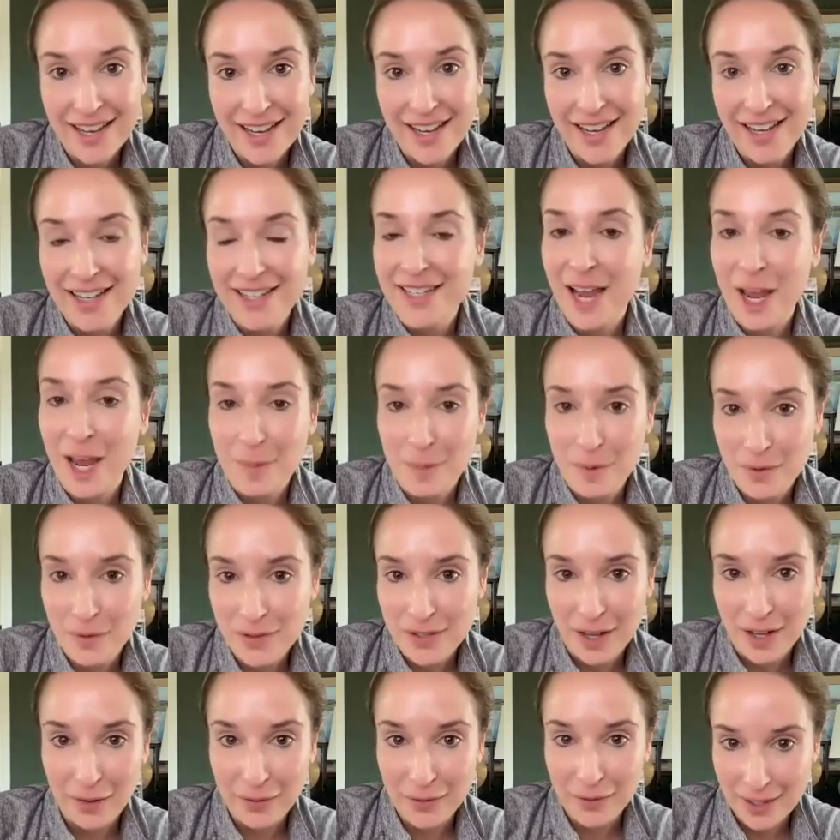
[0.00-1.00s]
a type of
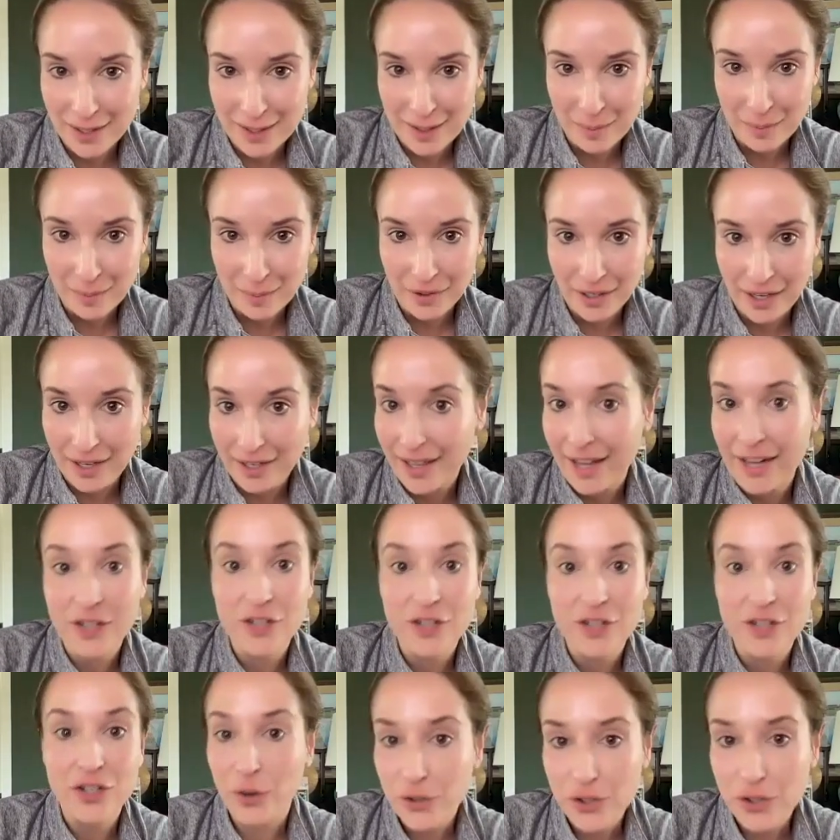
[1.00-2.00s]
self-discipline that
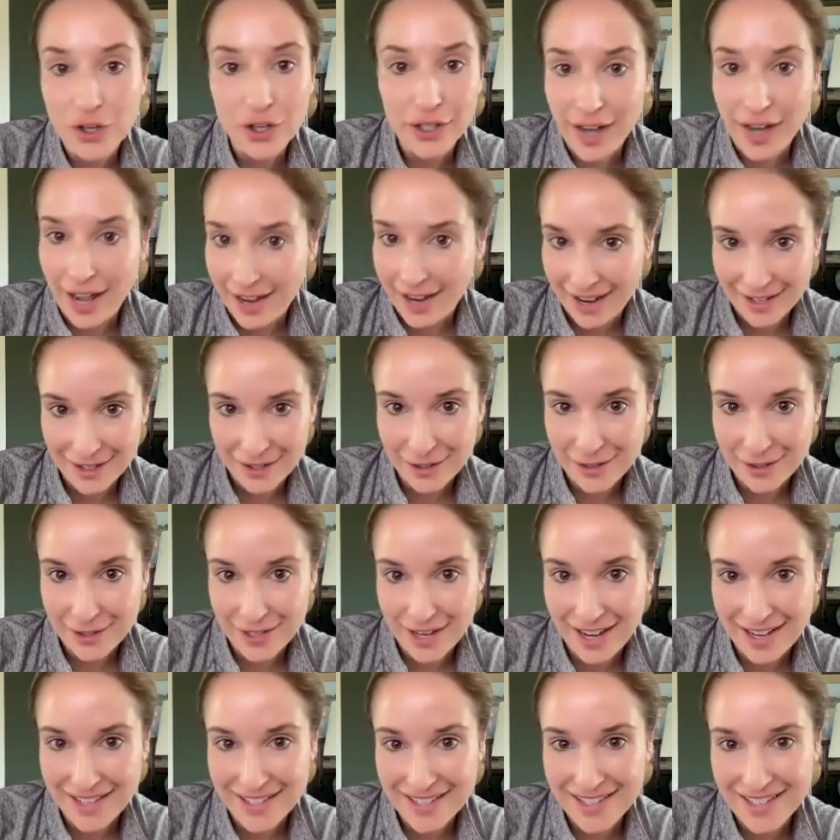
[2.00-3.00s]
adults could not
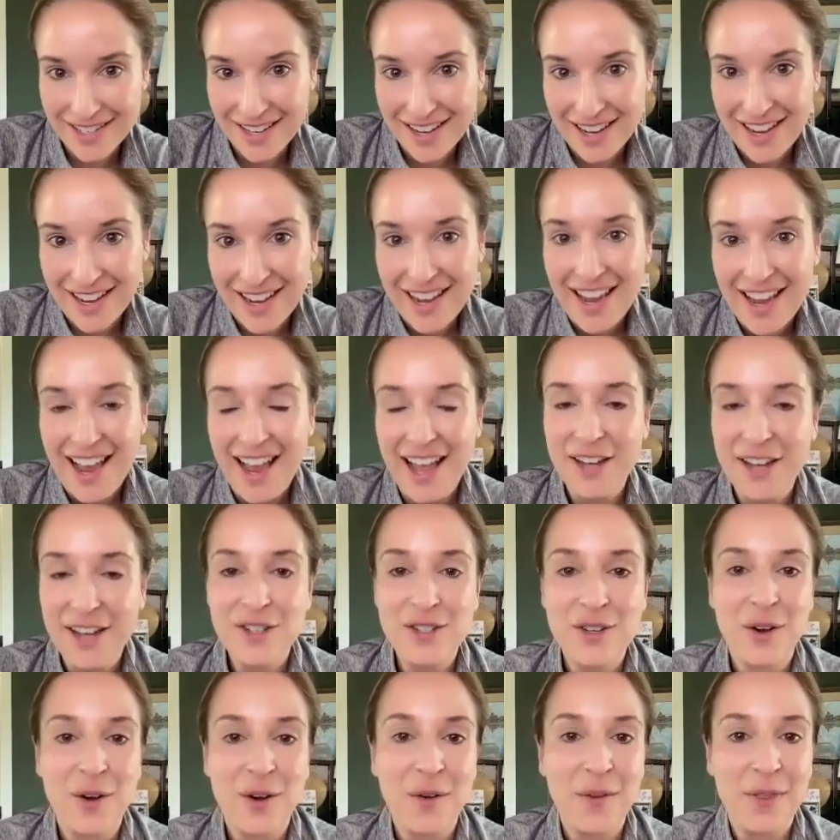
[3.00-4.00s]
exercise.
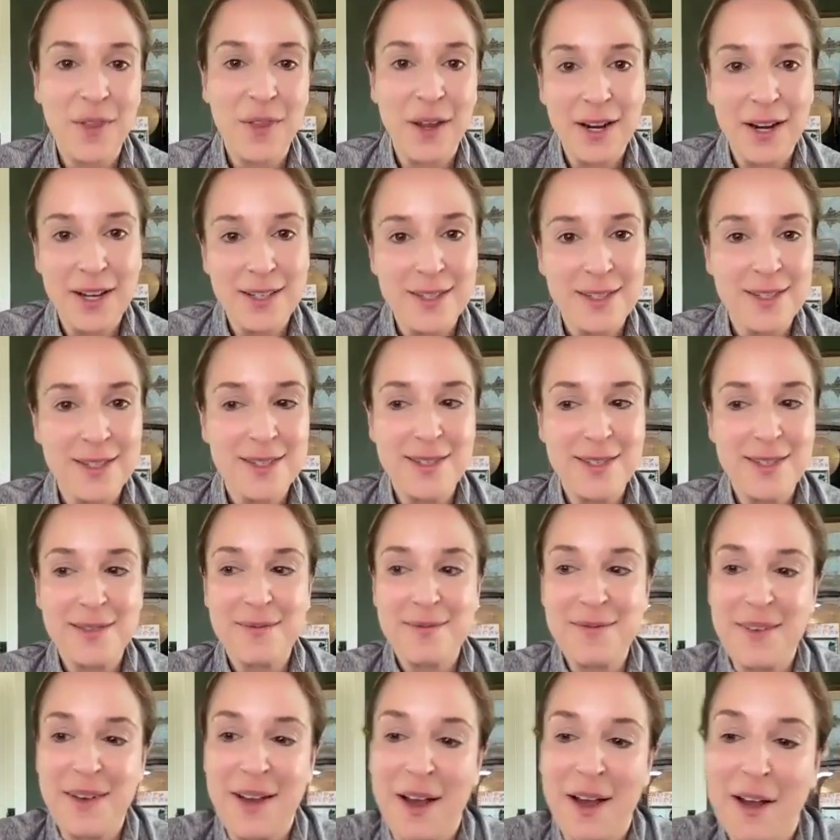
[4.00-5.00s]
And so there is
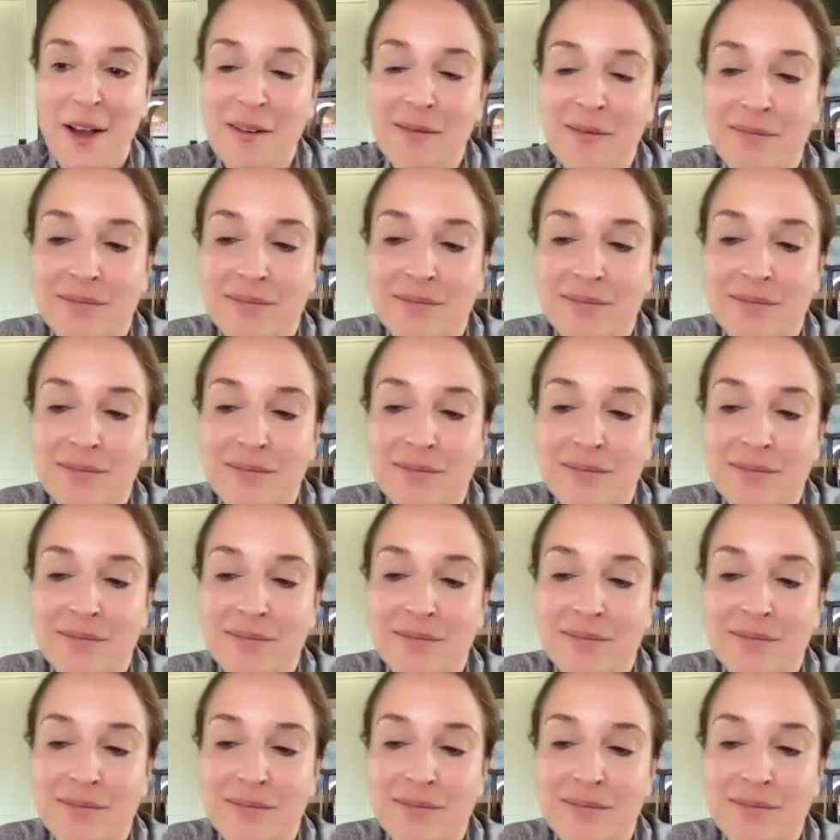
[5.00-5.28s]
I